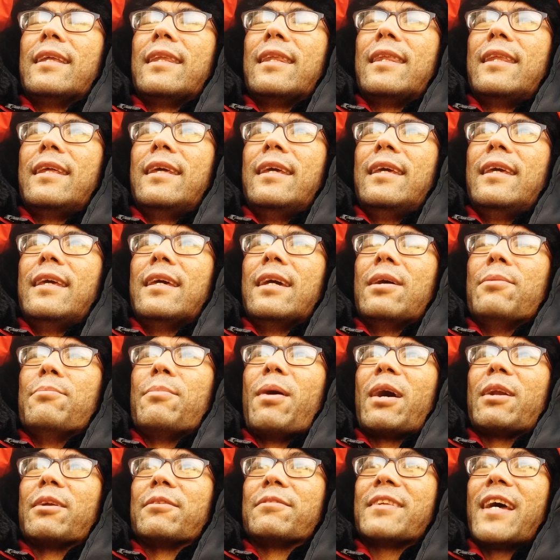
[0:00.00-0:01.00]
the
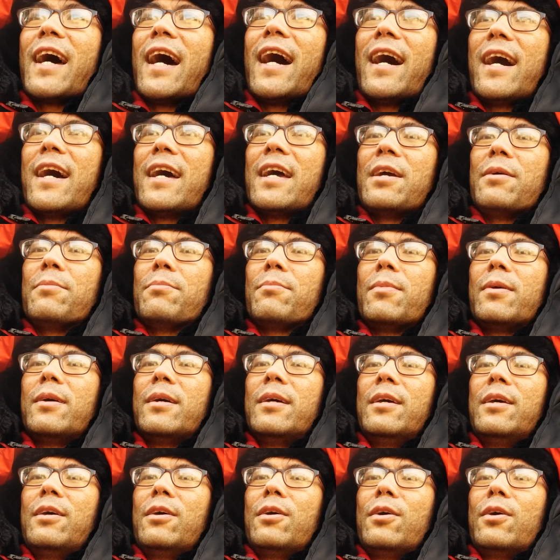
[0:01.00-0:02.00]
amount of time,
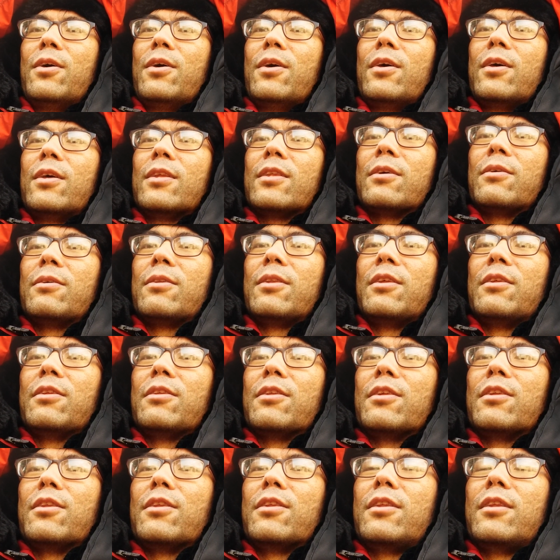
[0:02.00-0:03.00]

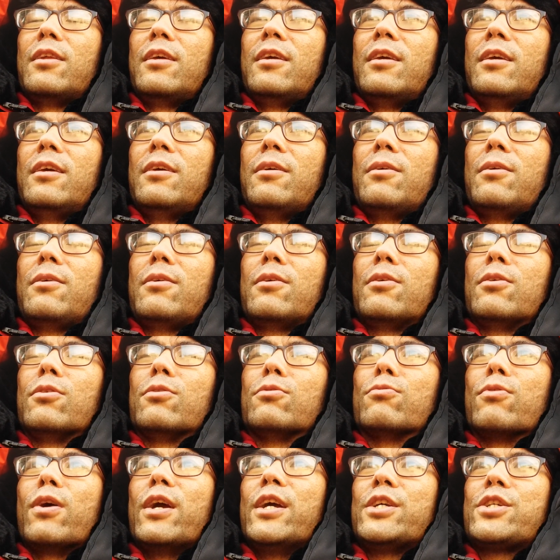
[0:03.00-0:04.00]
the
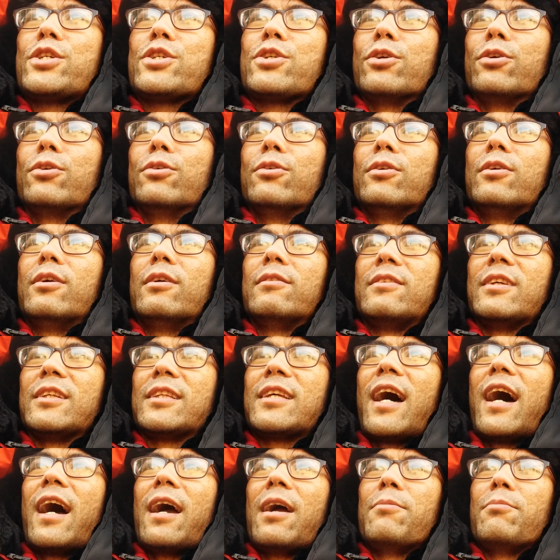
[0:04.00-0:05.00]
ratio of the
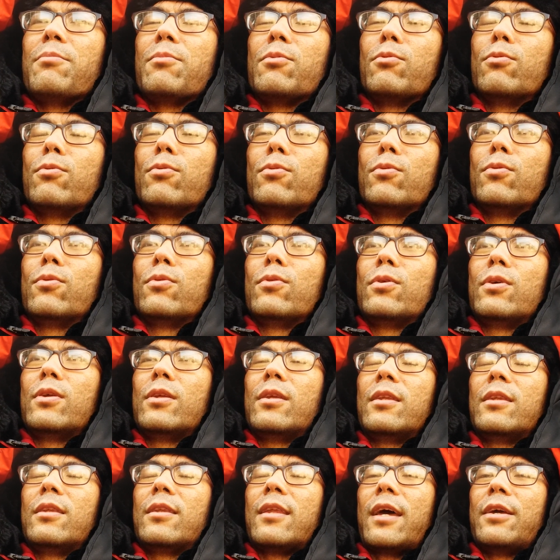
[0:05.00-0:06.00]
time
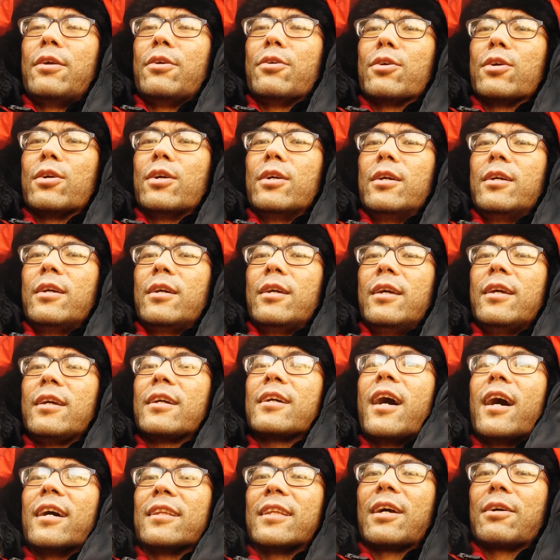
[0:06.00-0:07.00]
that you're in
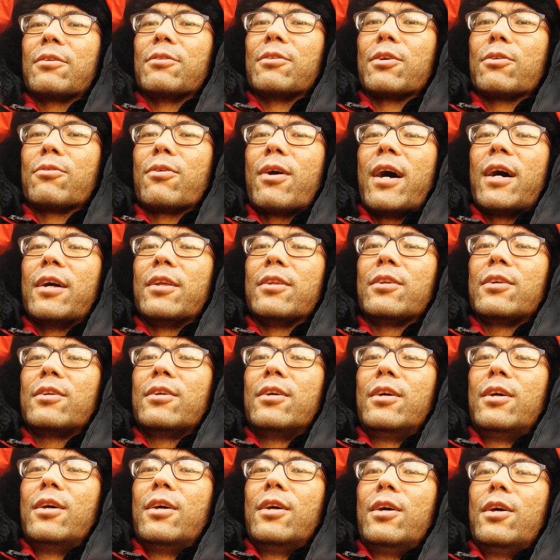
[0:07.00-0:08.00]
contact with the ground
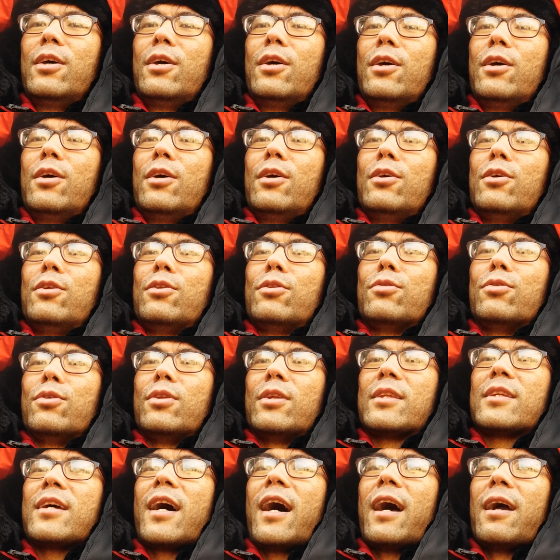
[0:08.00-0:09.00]
to
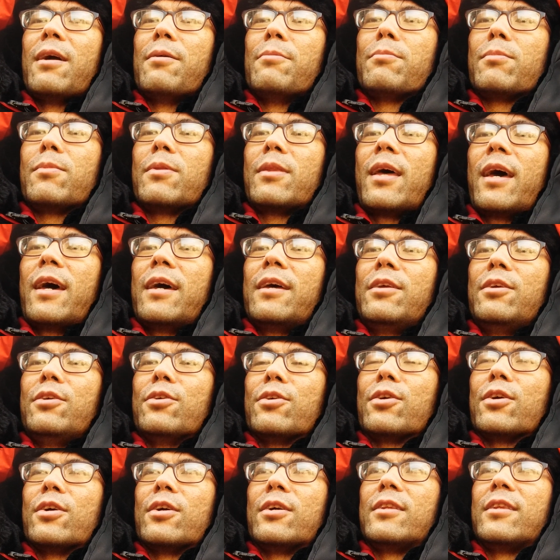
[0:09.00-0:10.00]
the time that
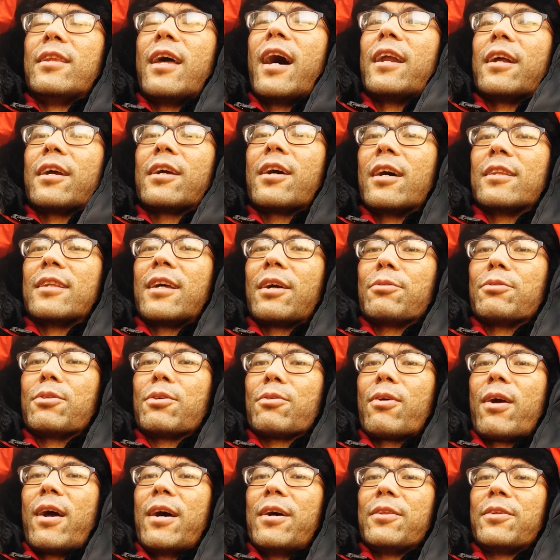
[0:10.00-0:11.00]
you're not in contact with
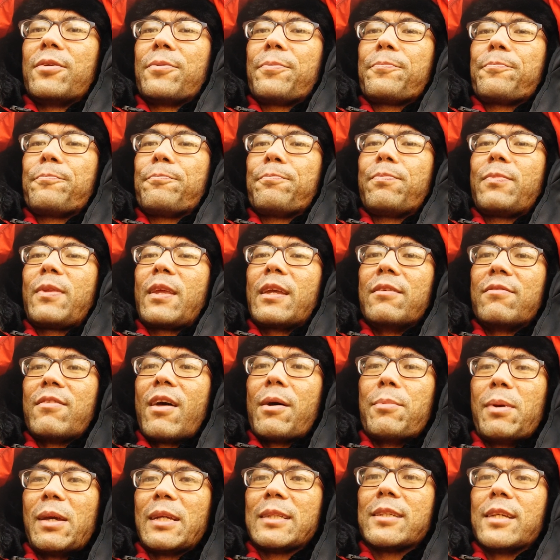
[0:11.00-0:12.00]
the ground, if
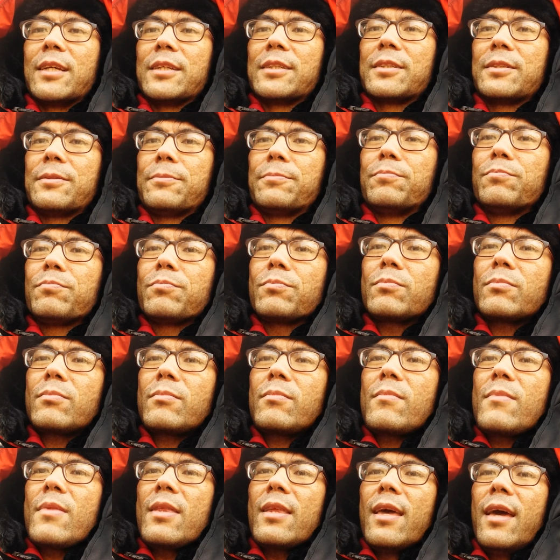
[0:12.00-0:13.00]
that makes sense.
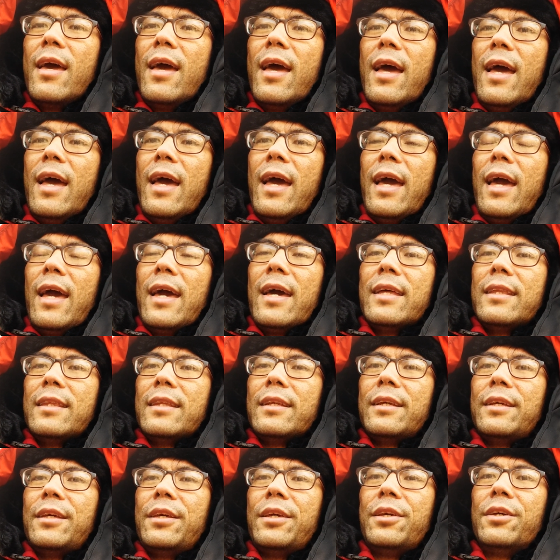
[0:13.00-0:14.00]

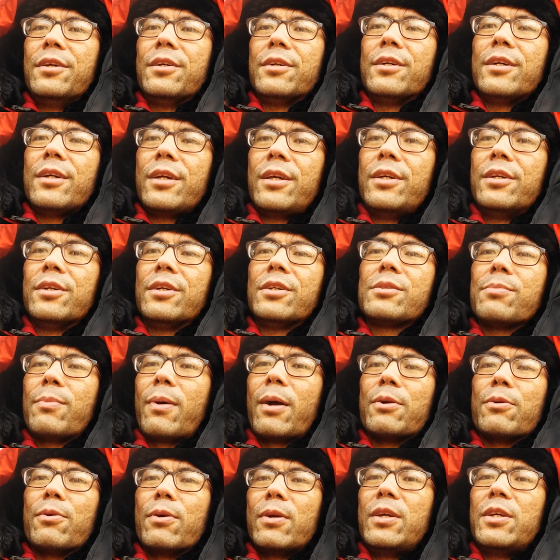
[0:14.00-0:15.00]
And here's
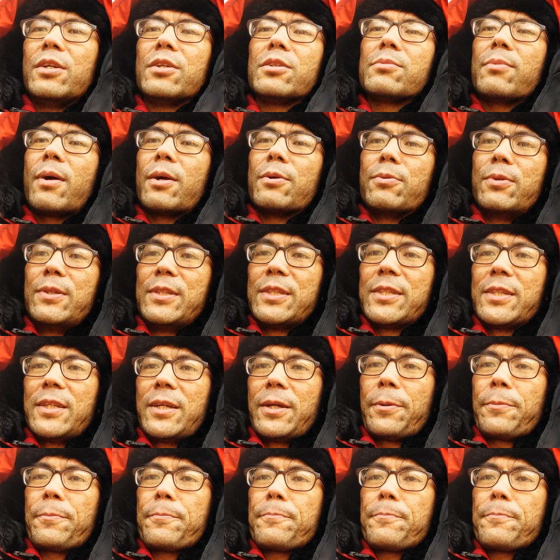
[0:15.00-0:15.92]
my reasoning.